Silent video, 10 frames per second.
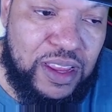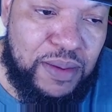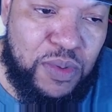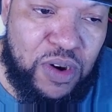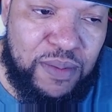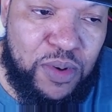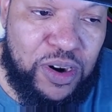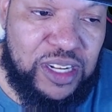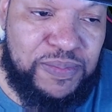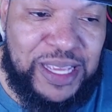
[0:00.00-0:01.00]
More and
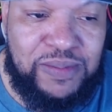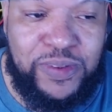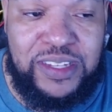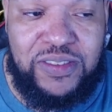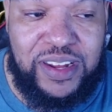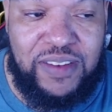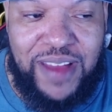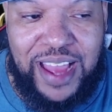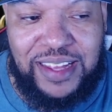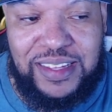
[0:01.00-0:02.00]
more Space Marines join
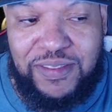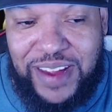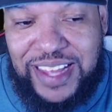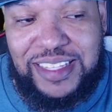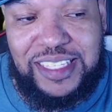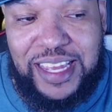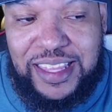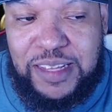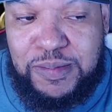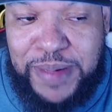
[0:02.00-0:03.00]
the ranks in
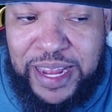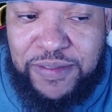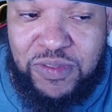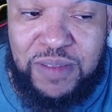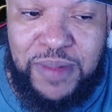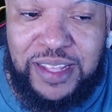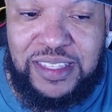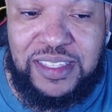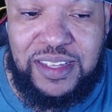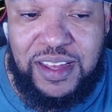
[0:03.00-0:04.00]
the span of 3 months.